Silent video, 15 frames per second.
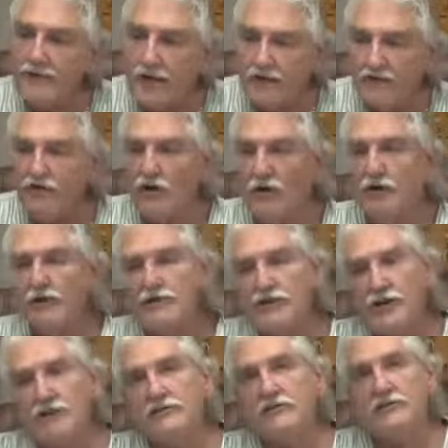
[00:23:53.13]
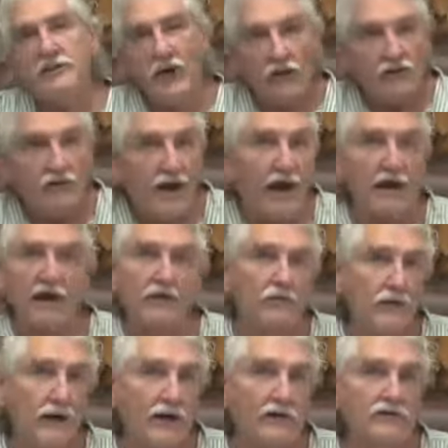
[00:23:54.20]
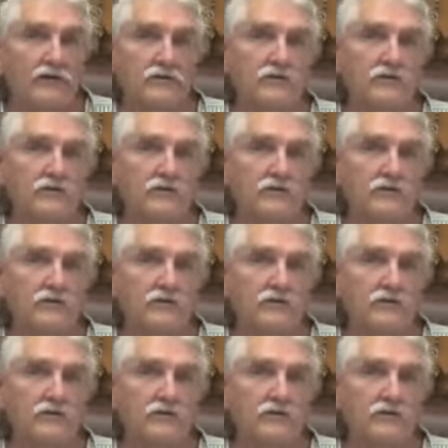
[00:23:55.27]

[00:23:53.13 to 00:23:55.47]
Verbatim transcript: and if you look at Jensen's Health Valley Ranch,